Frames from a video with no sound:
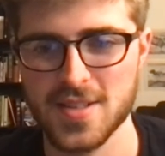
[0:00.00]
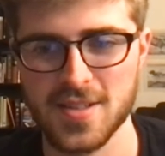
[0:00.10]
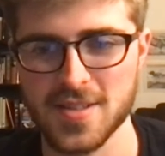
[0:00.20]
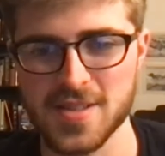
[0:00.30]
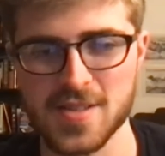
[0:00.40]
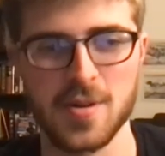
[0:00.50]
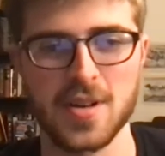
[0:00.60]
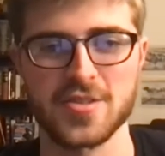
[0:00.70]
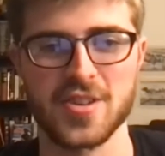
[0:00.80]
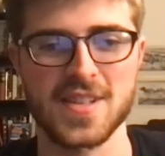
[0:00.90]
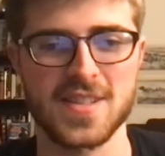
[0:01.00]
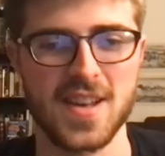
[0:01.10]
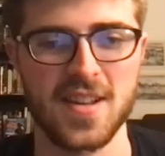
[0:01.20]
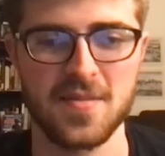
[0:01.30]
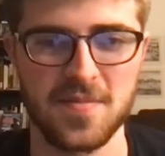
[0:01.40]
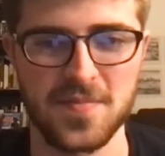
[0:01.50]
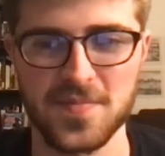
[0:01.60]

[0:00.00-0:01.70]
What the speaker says: So do you just want to address that?